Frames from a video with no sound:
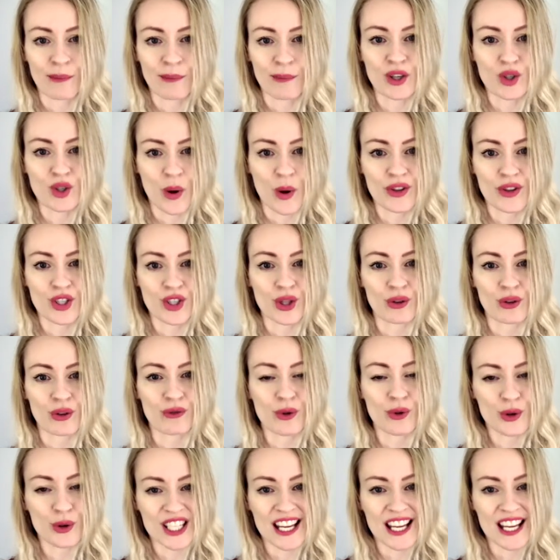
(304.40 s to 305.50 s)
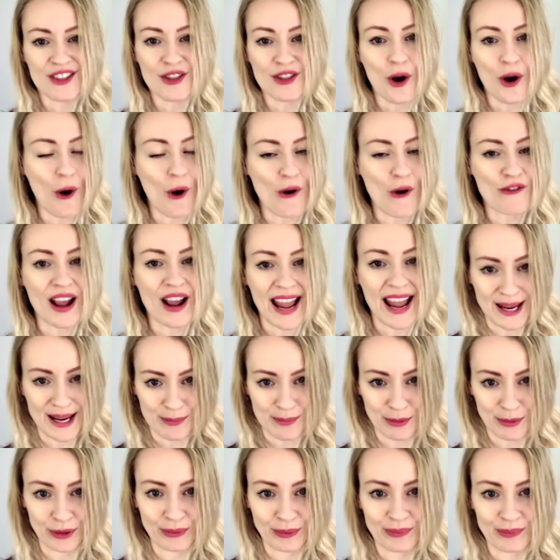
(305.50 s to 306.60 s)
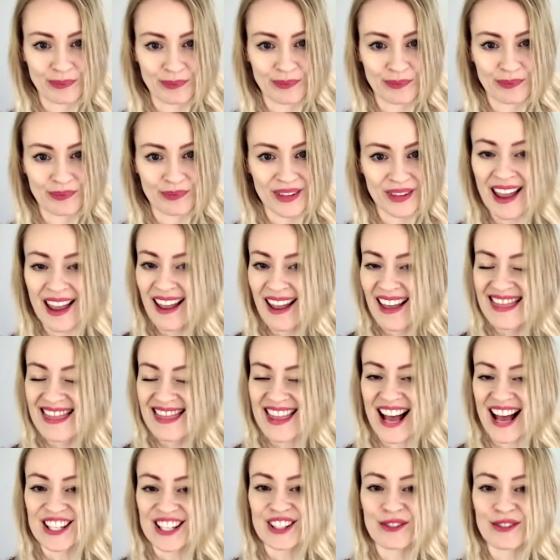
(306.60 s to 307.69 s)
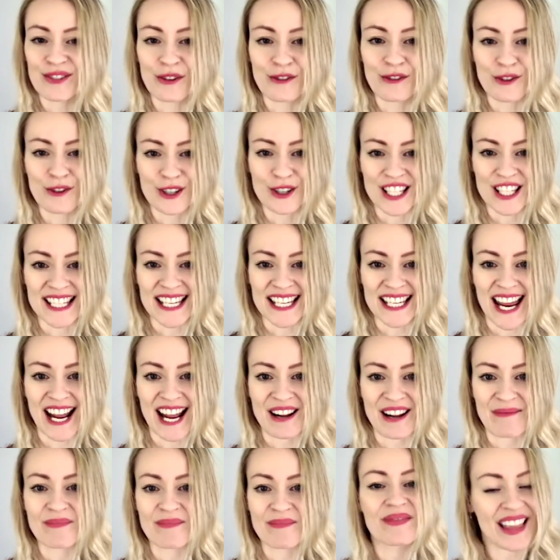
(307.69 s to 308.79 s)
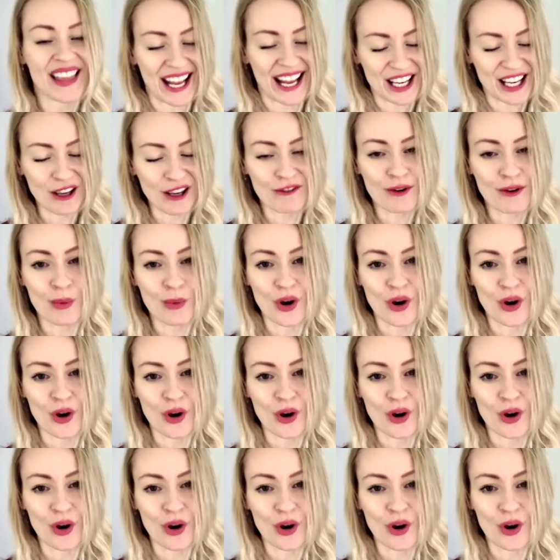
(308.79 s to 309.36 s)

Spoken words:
on the 12th to the 14th of April. That's all for today. Thank you for